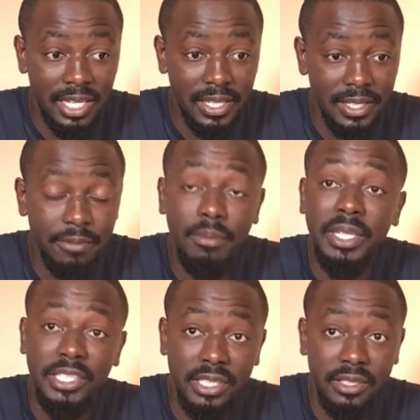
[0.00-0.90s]
uh,
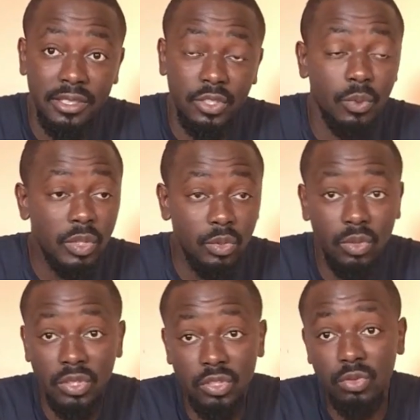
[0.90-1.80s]
information so we do
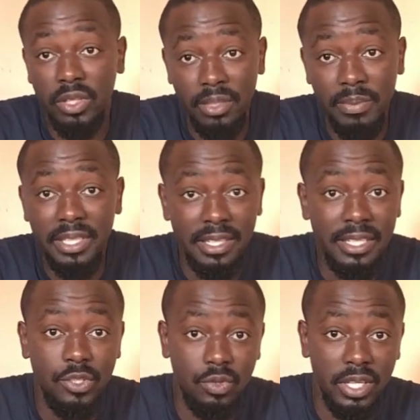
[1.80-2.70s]
not destroy the meat
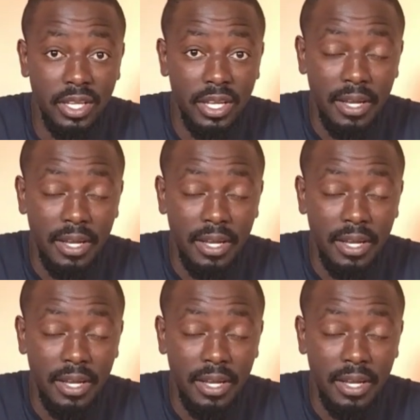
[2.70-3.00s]
industry,